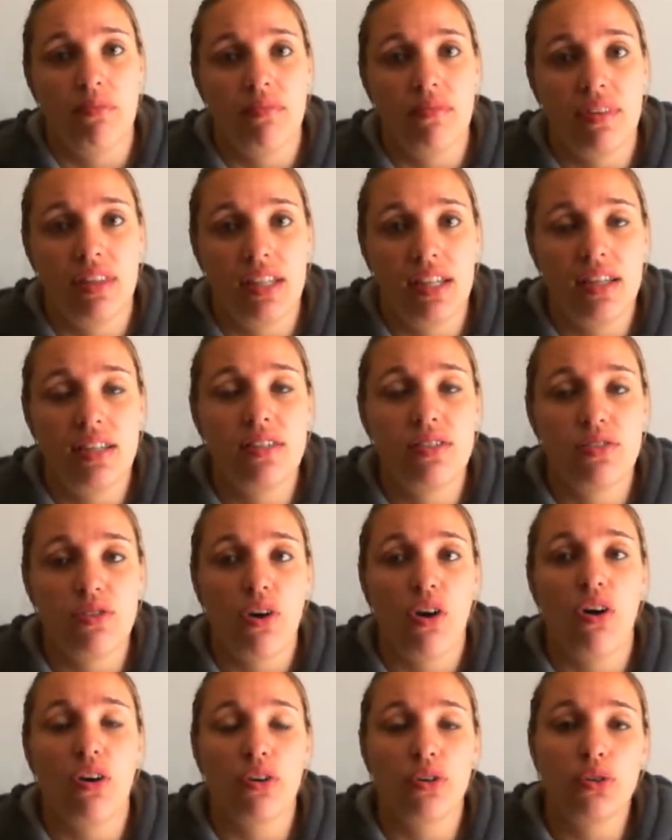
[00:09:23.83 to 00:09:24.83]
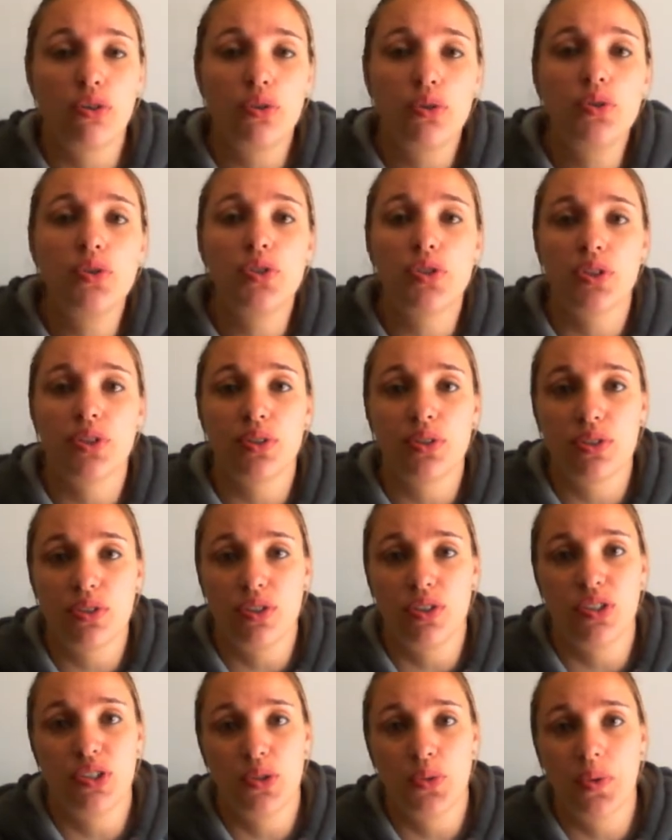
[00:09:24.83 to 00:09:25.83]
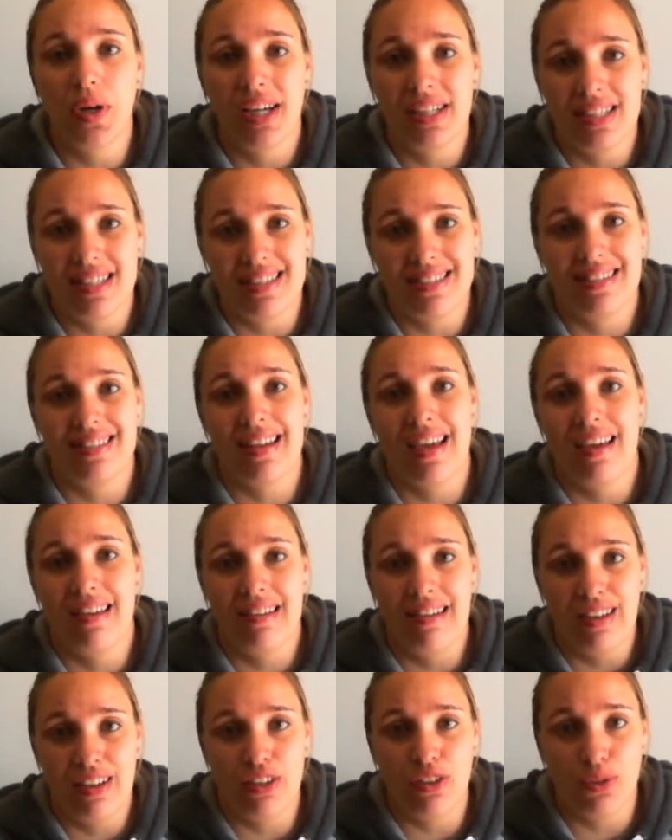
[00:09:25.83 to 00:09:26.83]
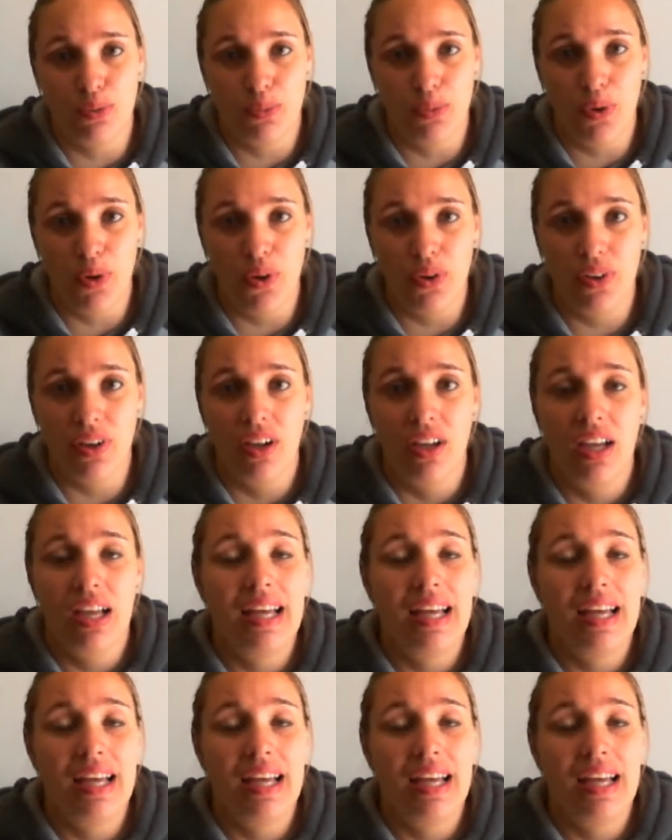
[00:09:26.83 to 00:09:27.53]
These are crucial to you understanding the work.